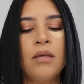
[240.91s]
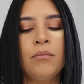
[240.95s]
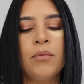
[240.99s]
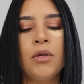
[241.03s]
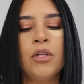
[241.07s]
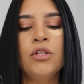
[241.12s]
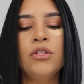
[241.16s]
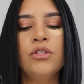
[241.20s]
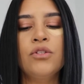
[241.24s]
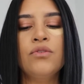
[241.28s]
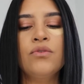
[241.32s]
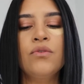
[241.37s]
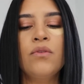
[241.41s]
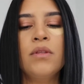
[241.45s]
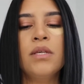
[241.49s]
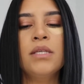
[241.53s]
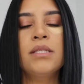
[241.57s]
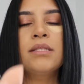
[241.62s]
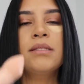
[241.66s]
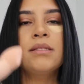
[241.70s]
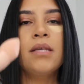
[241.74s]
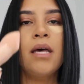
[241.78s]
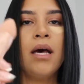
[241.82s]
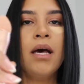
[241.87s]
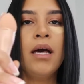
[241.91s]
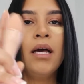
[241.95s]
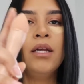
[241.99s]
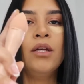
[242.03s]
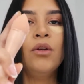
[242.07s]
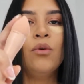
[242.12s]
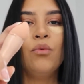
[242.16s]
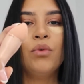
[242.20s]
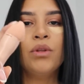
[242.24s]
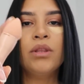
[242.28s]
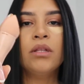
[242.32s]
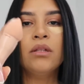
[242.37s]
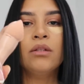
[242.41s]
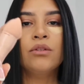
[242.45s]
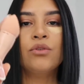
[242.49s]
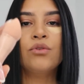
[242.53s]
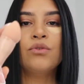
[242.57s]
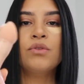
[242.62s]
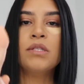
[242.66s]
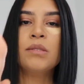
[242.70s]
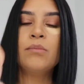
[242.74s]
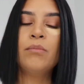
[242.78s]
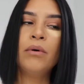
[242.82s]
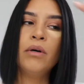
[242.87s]
I'm going to do this side with the
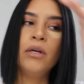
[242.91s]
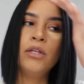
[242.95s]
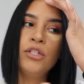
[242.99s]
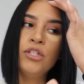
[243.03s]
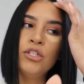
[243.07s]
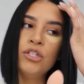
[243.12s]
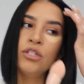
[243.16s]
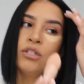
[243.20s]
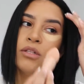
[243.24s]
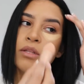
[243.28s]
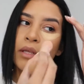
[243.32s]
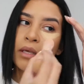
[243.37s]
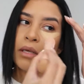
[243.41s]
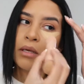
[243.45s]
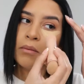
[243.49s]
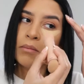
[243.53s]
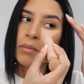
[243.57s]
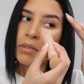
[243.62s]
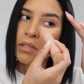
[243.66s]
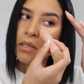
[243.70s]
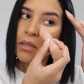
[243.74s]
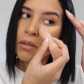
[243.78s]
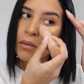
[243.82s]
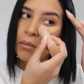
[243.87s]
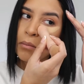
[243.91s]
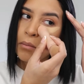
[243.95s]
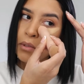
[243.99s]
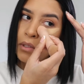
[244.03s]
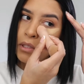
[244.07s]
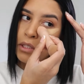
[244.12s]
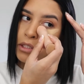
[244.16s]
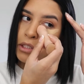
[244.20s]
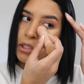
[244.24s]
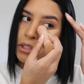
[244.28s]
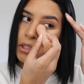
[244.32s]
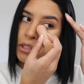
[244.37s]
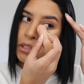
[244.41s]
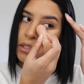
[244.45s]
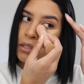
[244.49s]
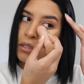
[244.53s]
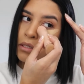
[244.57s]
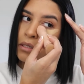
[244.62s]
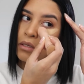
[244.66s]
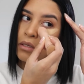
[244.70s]
little sponge that comes on the brush.